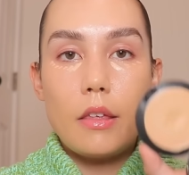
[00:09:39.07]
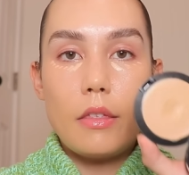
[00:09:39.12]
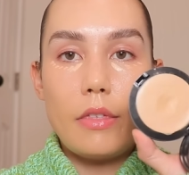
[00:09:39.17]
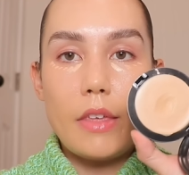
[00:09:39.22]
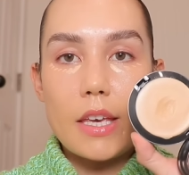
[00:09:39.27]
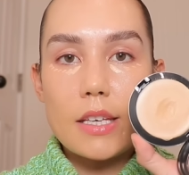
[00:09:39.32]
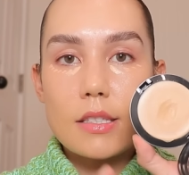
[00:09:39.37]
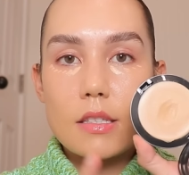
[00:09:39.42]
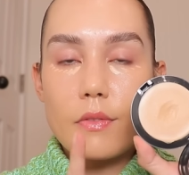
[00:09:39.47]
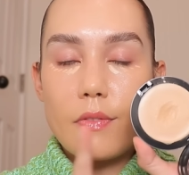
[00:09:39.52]

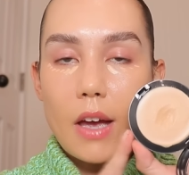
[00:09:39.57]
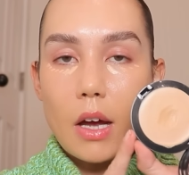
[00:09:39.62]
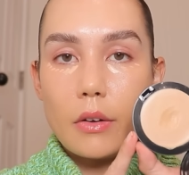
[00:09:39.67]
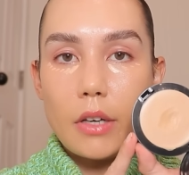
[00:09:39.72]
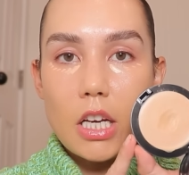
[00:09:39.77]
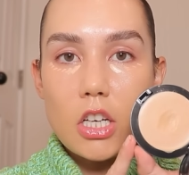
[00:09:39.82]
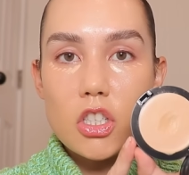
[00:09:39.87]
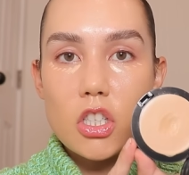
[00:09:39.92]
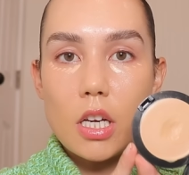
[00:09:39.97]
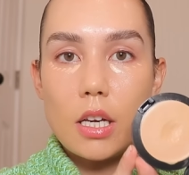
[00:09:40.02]
this
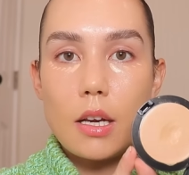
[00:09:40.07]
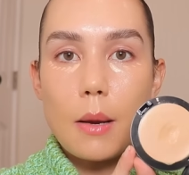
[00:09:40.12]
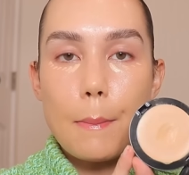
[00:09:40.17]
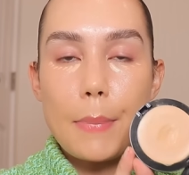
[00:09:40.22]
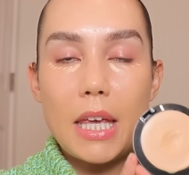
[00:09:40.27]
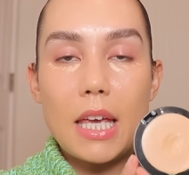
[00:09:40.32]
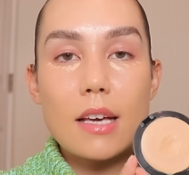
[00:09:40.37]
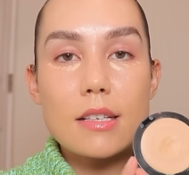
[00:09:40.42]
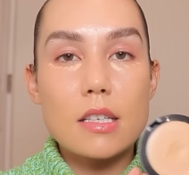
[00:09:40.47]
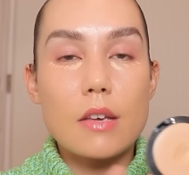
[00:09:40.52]
foundation,
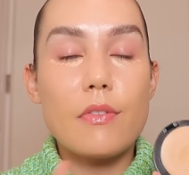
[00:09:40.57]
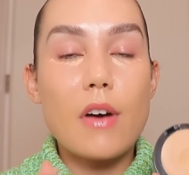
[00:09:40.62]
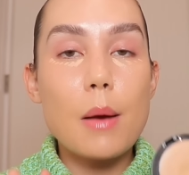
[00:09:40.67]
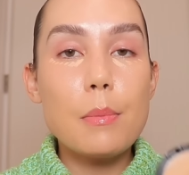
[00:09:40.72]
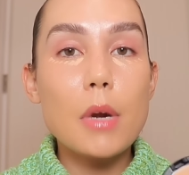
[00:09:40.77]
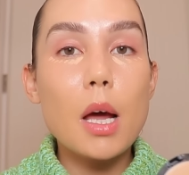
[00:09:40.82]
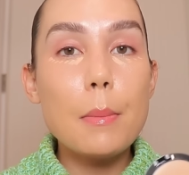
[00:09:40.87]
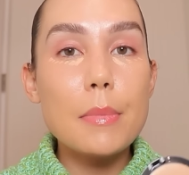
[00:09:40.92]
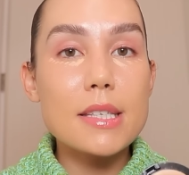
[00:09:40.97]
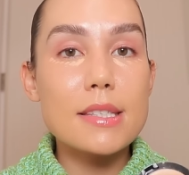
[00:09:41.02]
because if
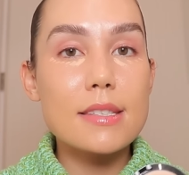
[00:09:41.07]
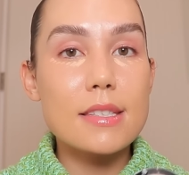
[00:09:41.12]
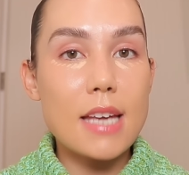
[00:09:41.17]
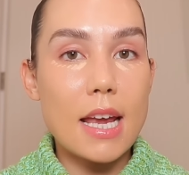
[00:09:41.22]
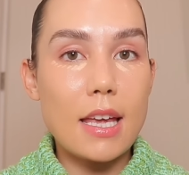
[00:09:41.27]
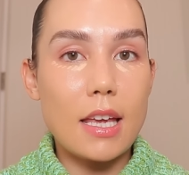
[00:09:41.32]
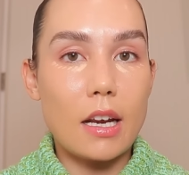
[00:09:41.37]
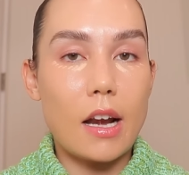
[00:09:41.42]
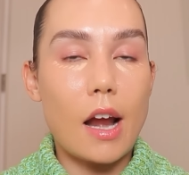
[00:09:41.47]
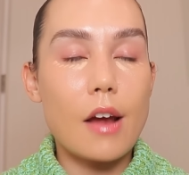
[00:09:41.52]
I'm not
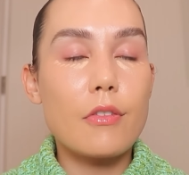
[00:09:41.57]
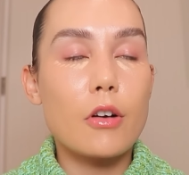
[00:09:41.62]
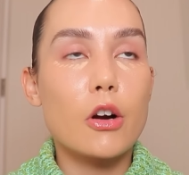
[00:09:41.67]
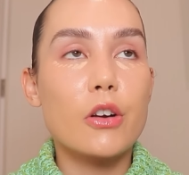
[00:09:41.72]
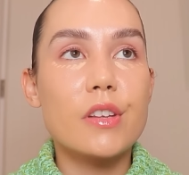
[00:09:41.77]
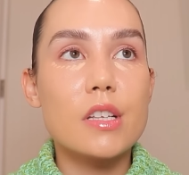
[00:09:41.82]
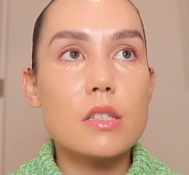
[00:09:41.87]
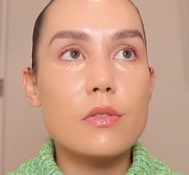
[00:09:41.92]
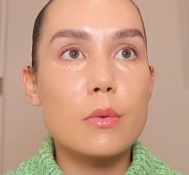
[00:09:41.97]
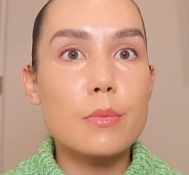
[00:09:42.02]
mistaken, I've
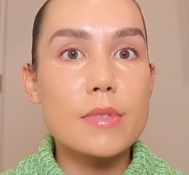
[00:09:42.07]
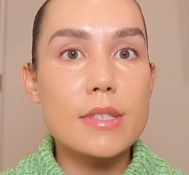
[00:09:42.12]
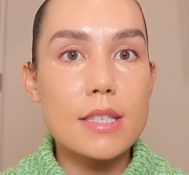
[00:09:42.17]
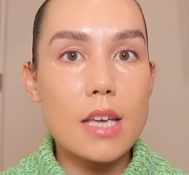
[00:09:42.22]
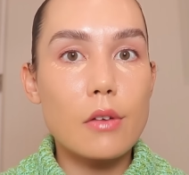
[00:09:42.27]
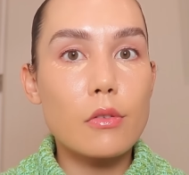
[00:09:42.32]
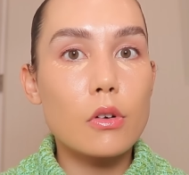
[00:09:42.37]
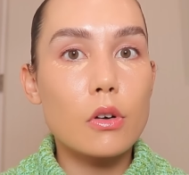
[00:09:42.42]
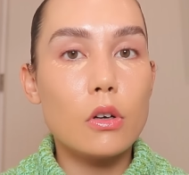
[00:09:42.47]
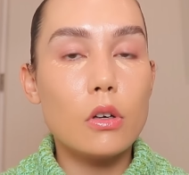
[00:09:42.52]
heard this from
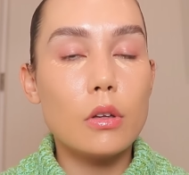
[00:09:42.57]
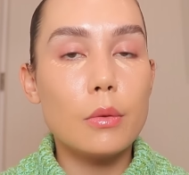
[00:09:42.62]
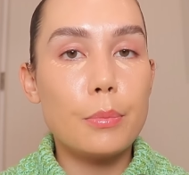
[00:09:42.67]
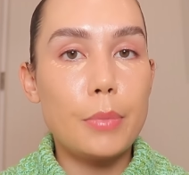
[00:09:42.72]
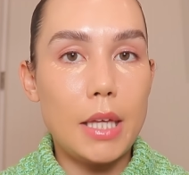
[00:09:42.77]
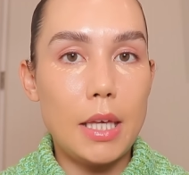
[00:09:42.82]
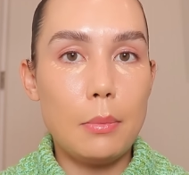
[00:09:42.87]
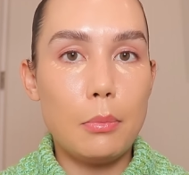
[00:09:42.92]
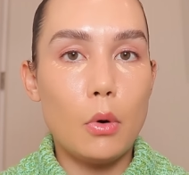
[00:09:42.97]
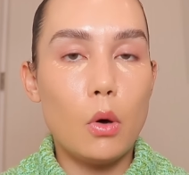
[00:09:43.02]
several
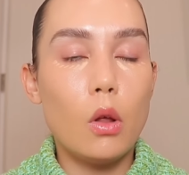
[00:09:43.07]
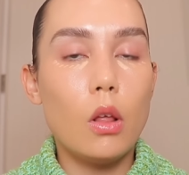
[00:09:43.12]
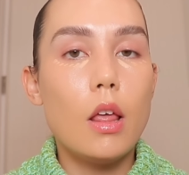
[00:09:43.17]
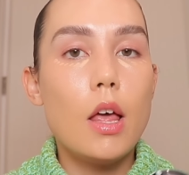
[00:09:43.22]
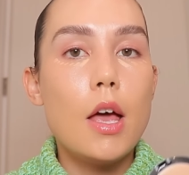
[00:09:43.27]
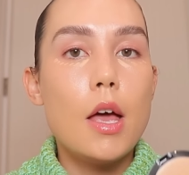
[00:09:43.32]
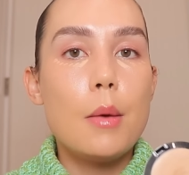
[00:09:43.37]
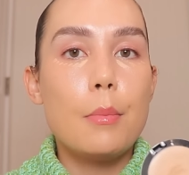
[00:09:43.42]
people,